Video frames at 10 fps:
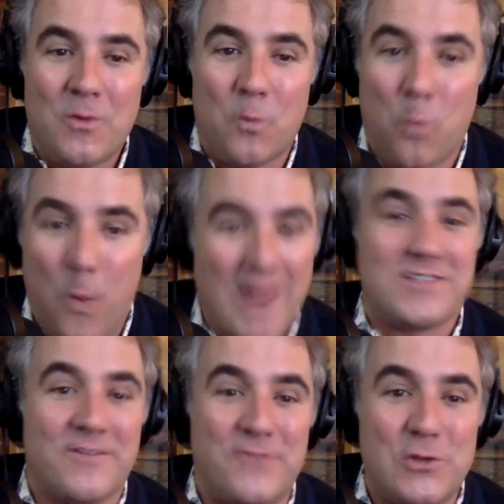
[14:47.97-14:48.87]
when
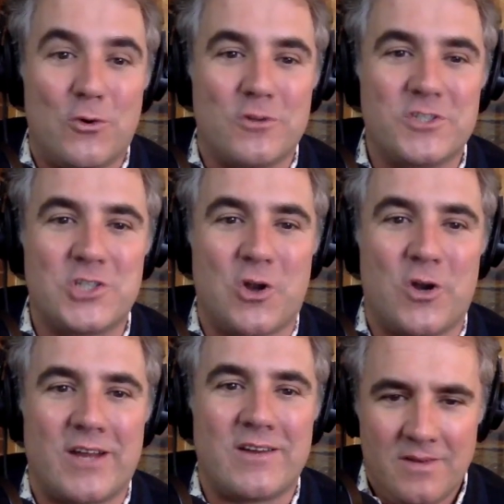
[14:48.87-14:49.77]
is the funeral
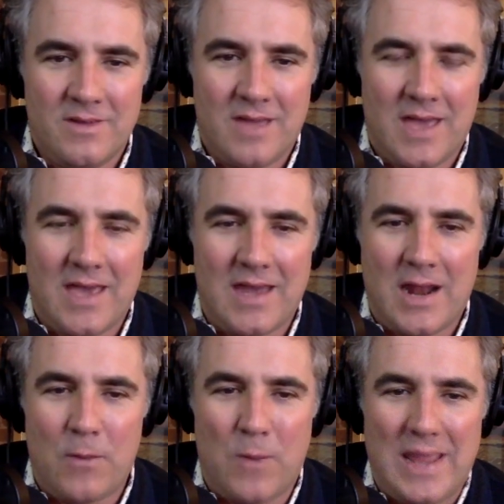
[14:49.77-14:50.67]
starting? And
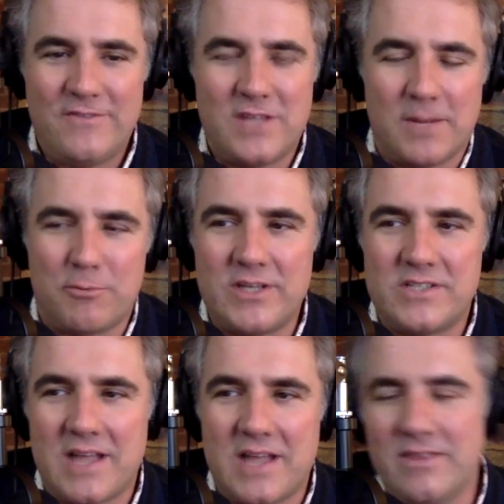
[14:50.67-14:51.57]
I waved to the
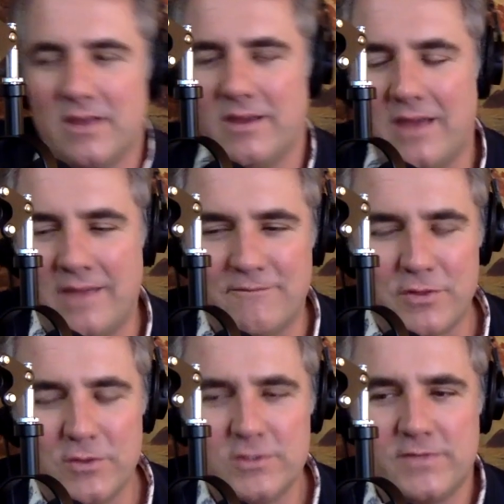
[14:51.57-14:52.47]
priest. And, the, and
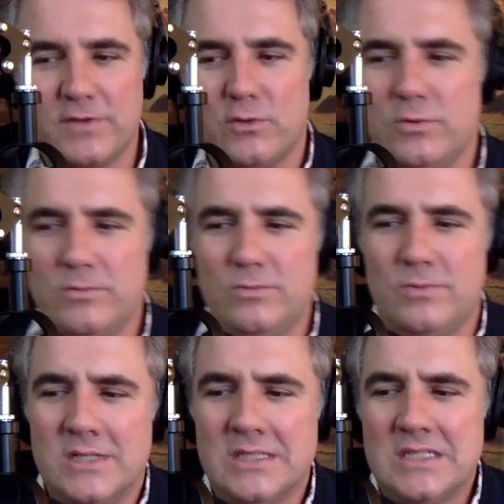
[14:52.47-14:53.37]
for those of you who
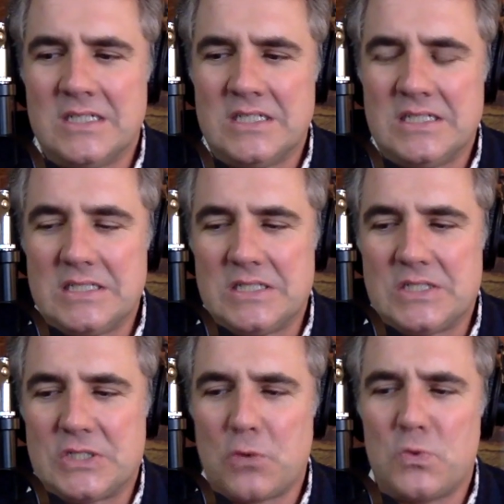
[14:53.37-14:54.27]

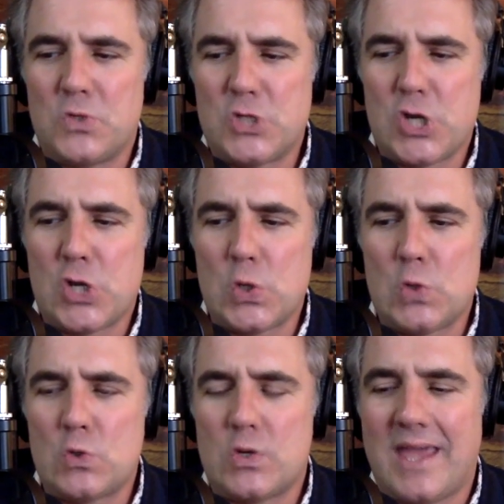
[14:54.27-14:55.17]
don't
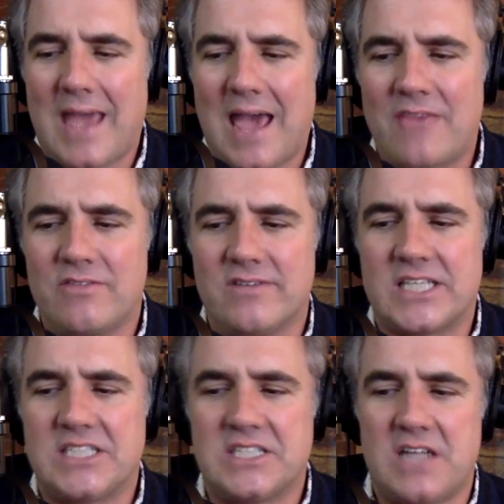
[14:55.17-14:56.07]
know
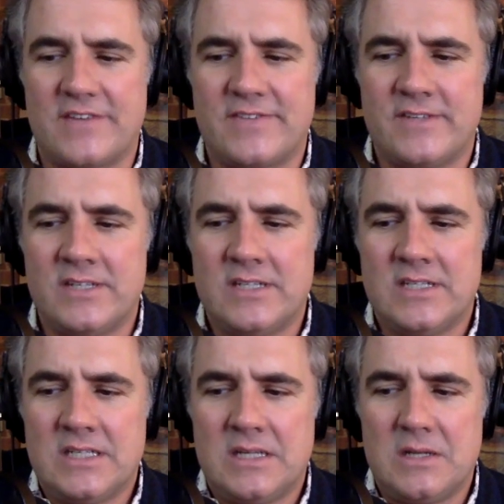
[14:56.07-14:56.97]
Catholic stuff,
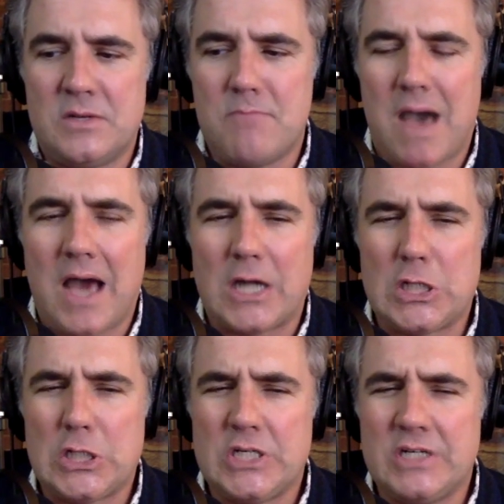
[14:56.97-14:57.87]

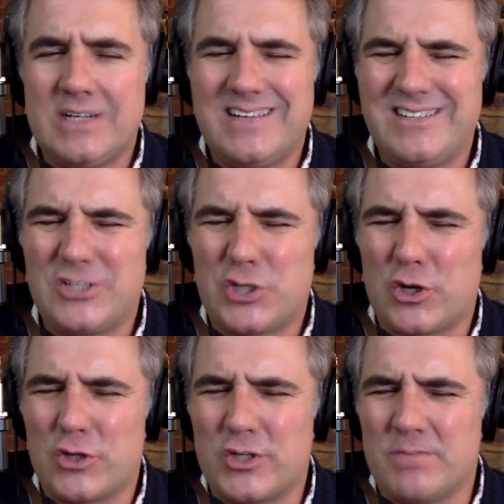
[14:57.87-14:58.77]
modern
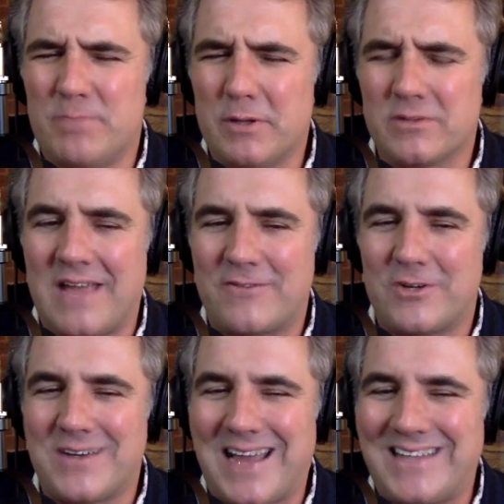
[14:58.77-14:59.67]
churches built
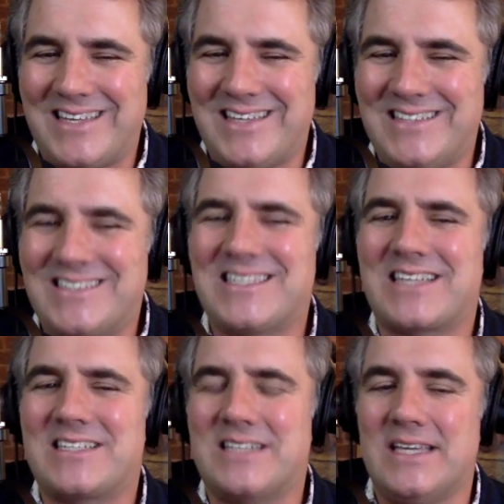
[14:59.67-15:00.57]
after
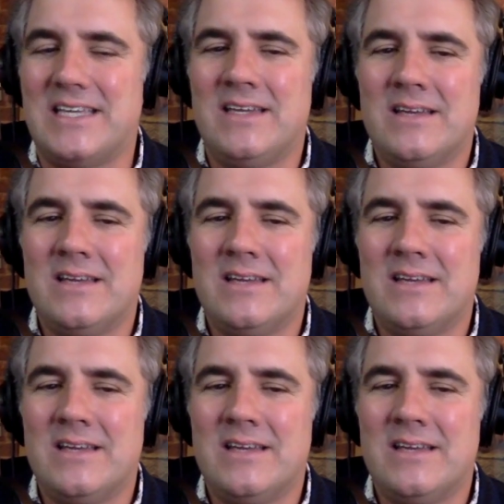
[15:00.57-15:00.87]
1960